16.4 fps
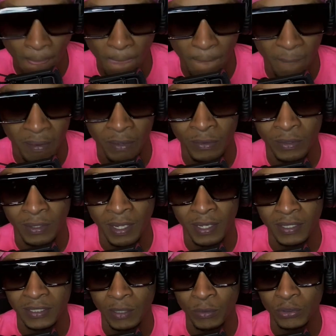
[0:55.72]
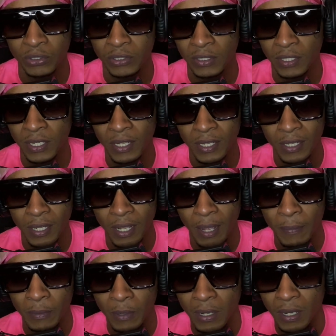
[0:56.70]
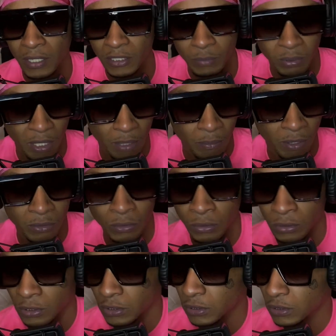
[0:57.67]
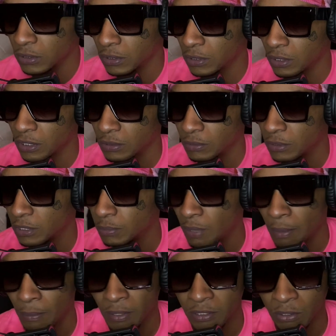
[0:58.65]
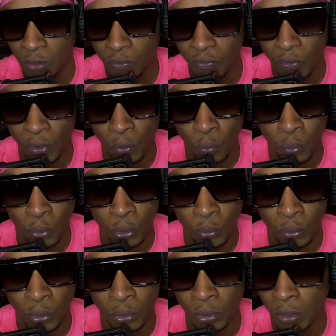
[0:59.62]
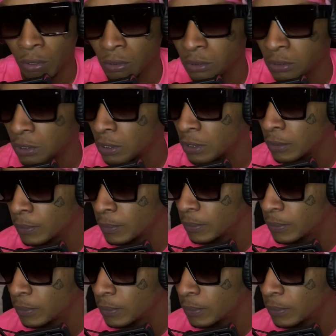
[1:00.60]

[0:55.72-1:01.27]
I ain't gonna lie, cause I've been contemplating about doing this by myself for a real long time.